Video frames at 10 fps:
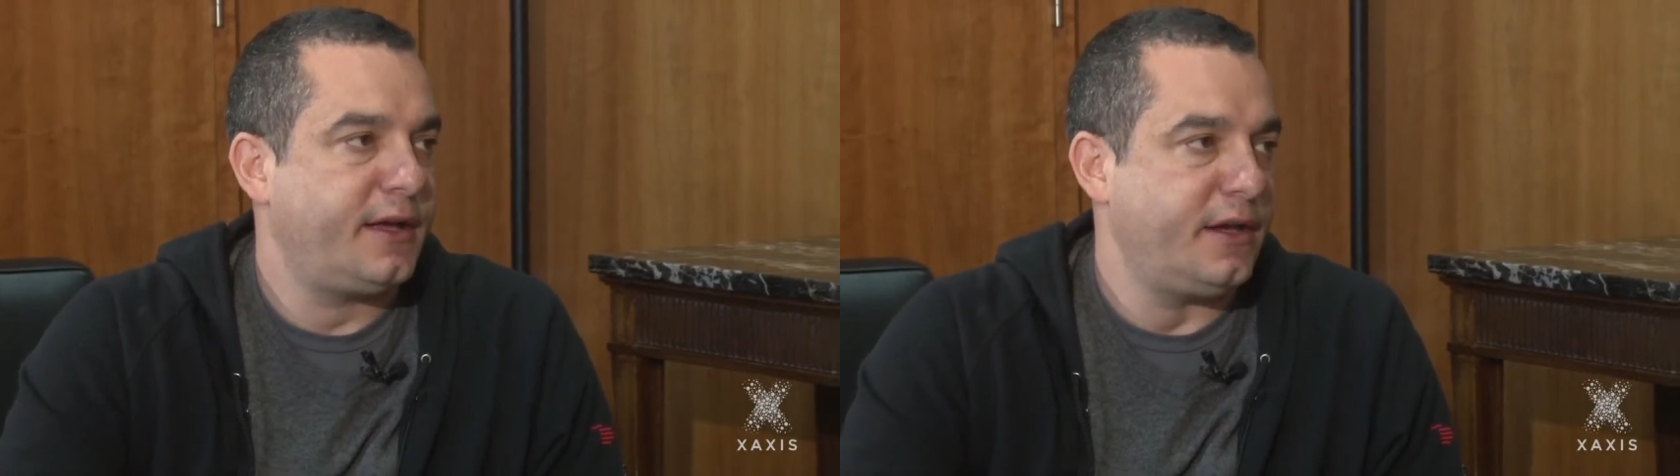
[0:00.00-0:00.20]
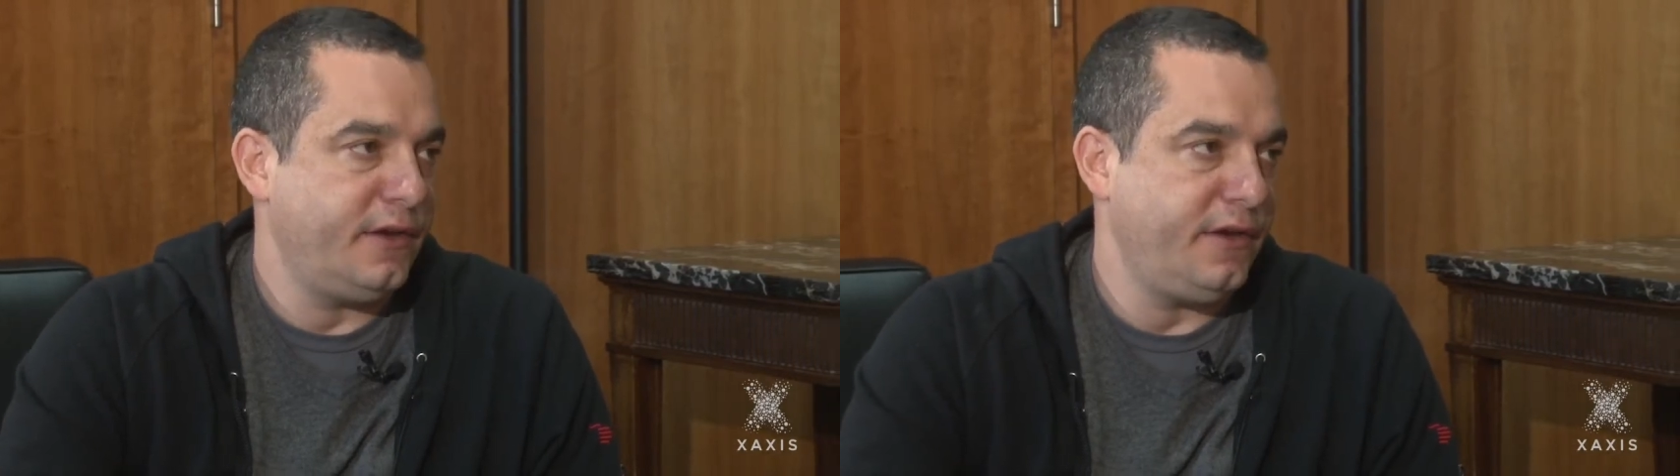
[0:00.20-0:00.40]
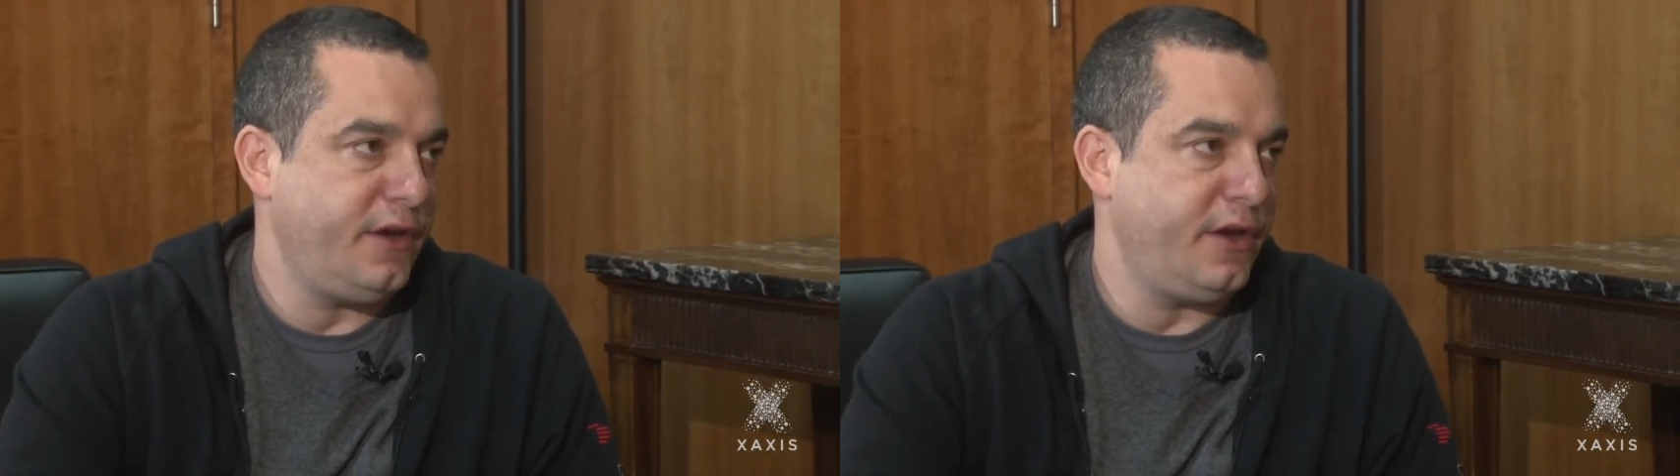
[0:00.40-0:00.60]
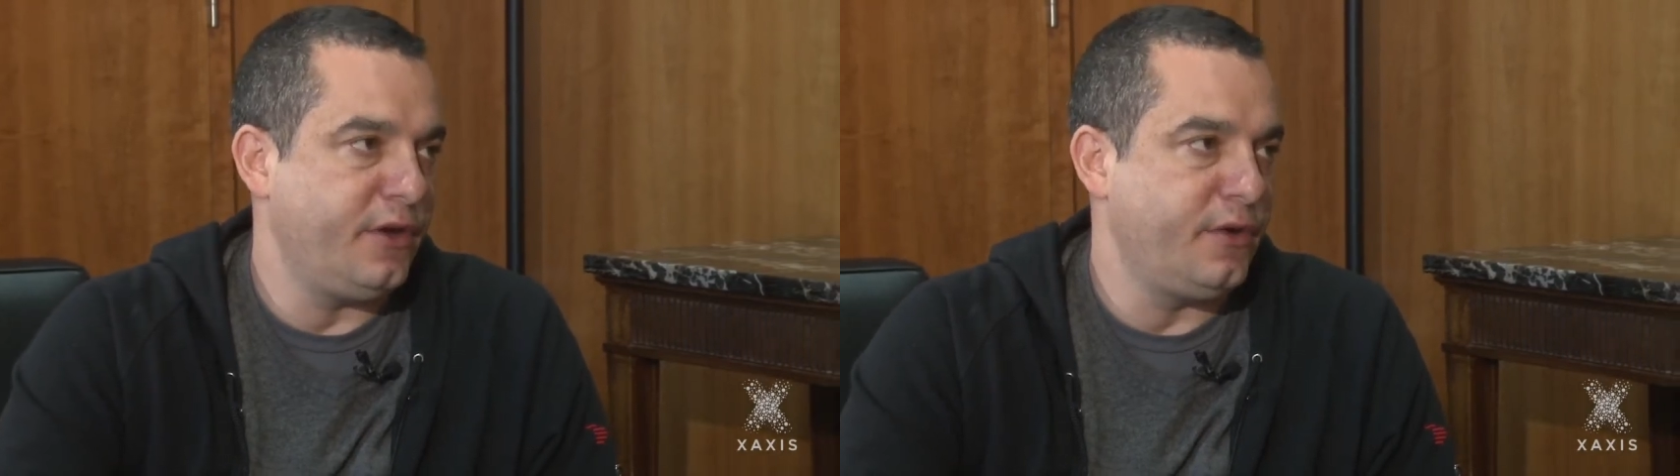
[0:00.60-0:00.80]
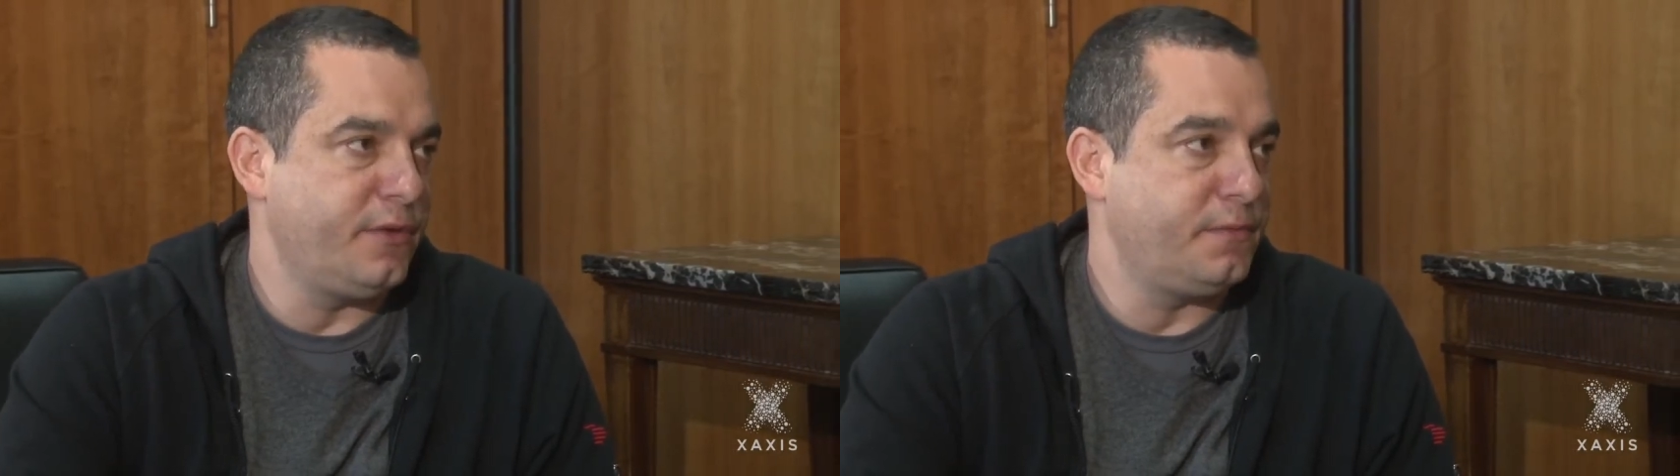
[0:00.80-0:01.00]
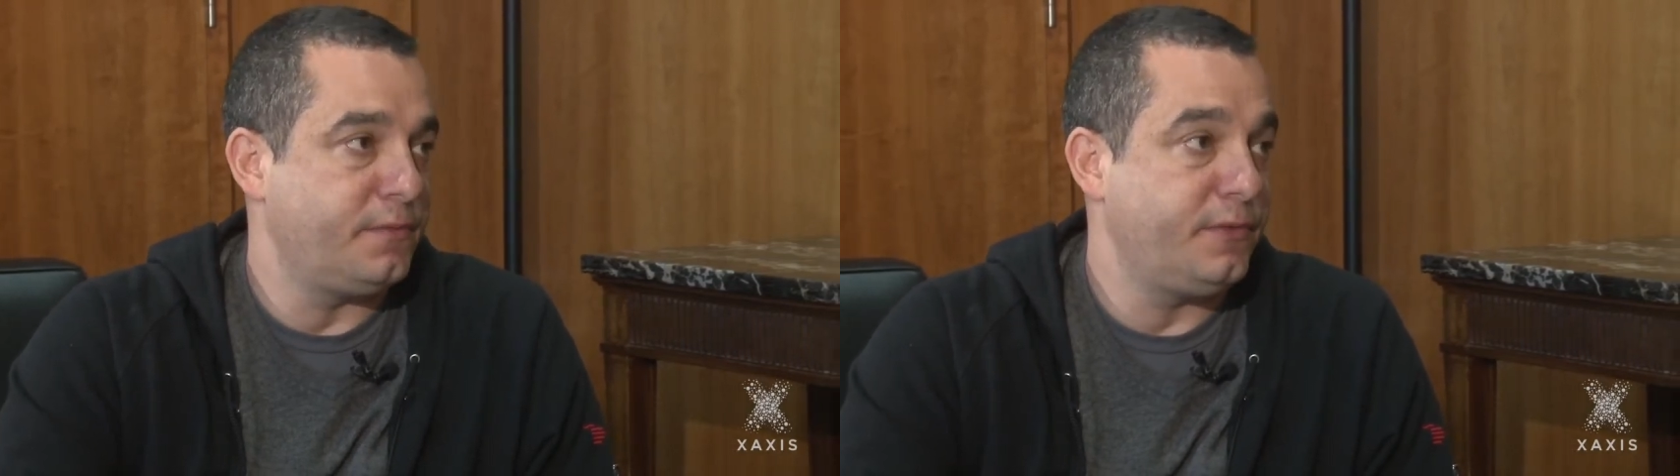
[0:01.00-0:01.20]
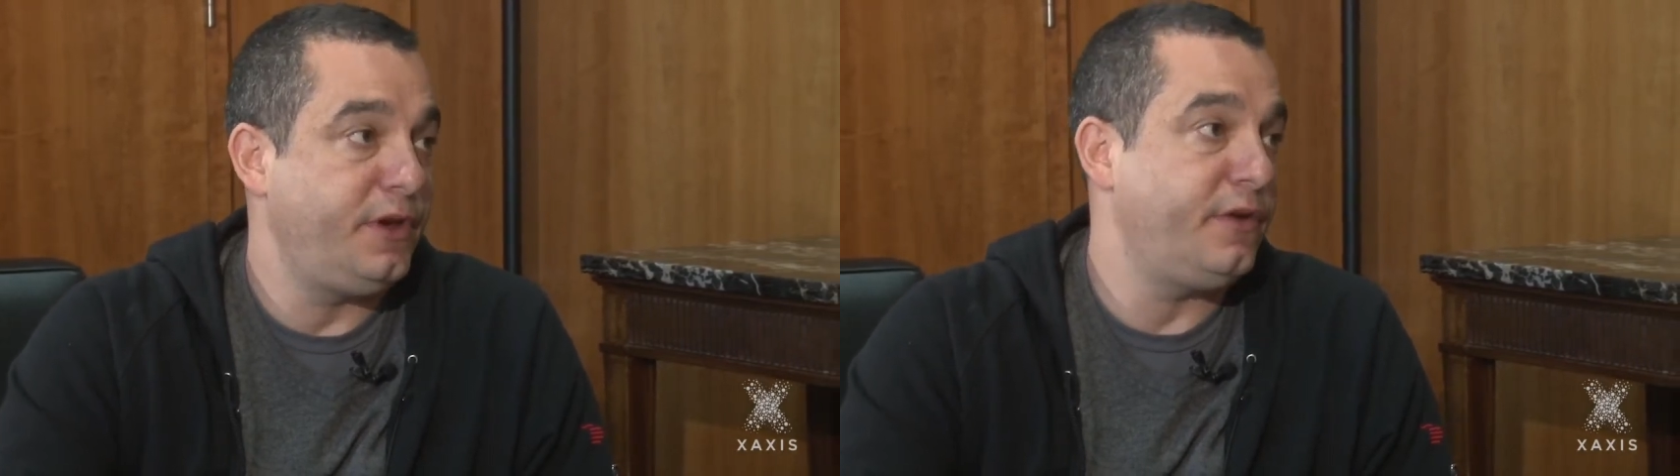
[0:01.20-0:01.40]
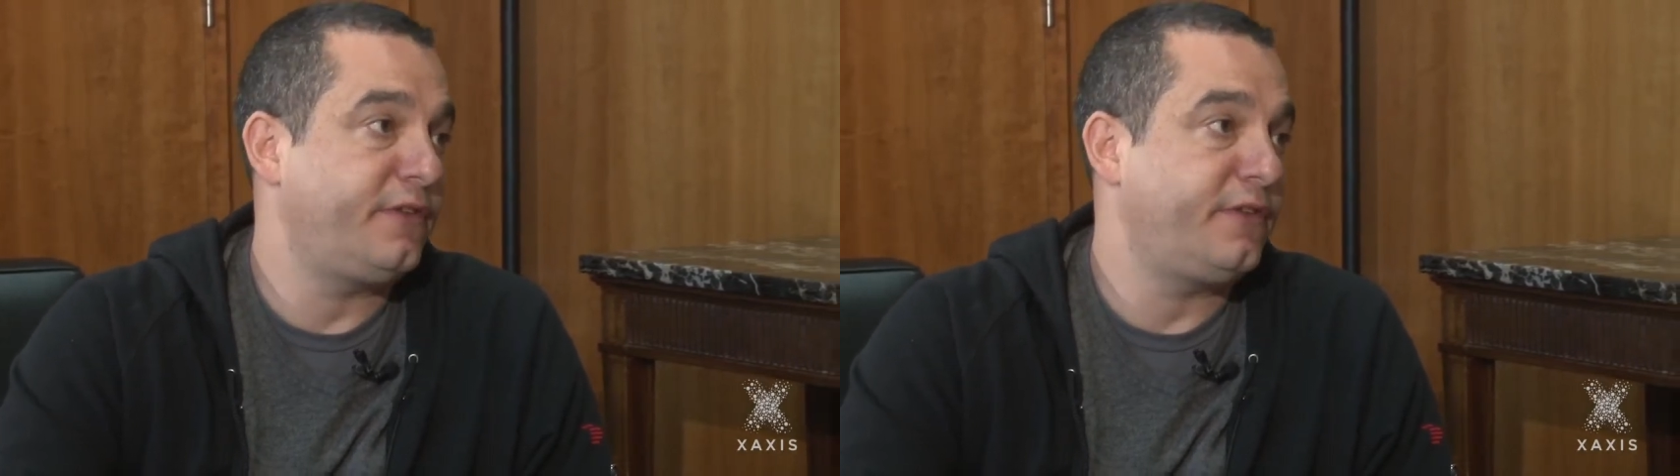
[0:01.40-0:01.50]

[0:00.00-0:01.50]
new